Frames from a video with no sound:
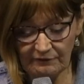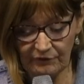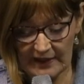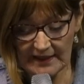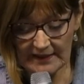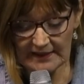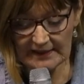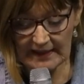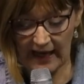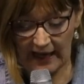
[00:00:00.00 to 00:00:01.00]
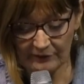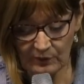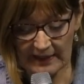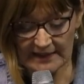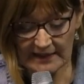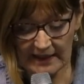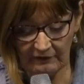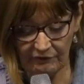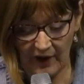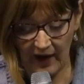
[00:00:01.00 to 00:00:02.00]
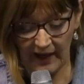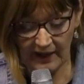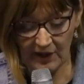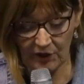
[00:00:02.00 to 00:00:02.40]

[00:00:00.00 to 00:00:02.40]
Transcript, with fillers: fierce, unrelenting fire